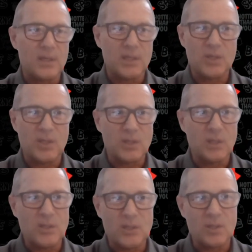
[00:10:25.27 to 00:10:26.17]
It's just
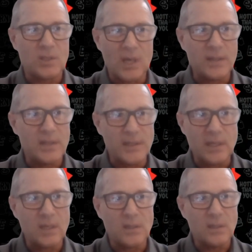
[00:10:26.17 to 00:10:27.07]
it's just not the
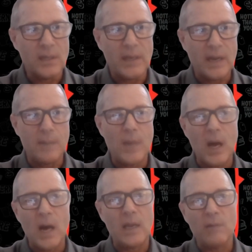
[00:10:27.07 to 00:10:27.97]
deal, and I'm not.